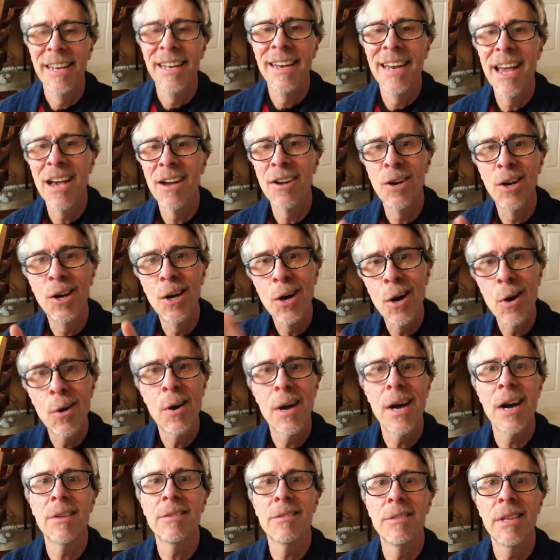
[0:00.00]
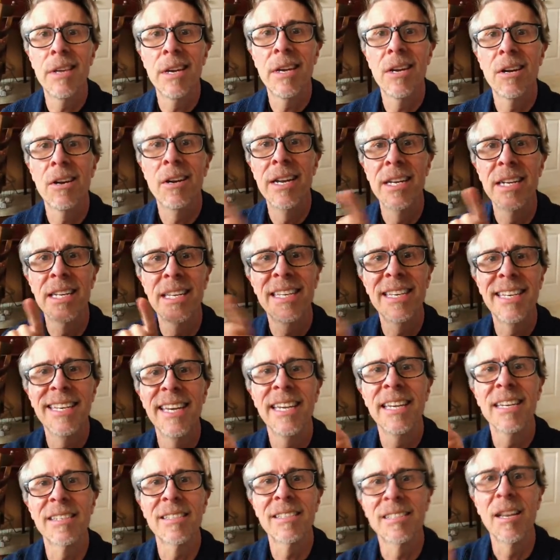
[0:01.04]
Now go out there and
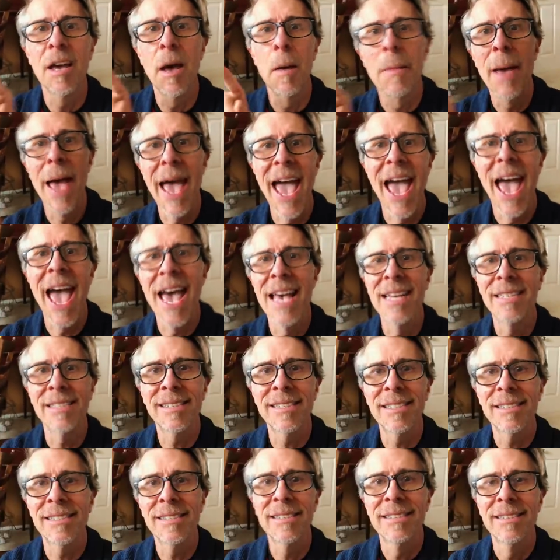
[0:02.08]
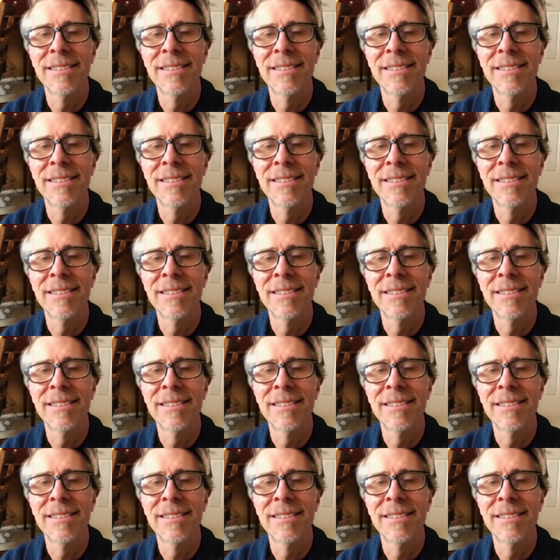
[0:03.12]
kick some ass.